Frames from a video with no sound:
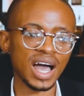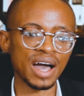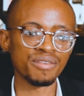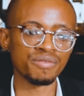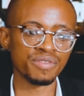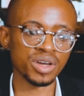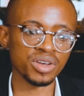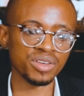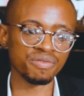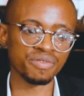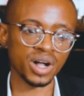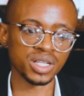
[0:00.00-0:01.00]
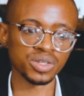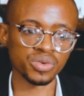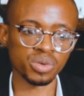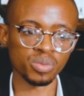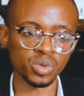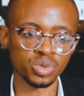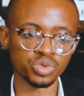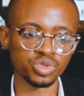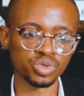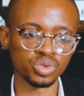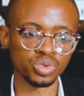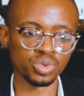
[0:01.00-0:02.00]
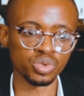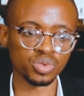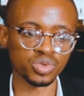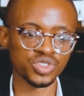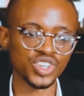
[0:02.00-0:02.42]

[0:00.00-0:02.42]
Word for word: are very vulnerable to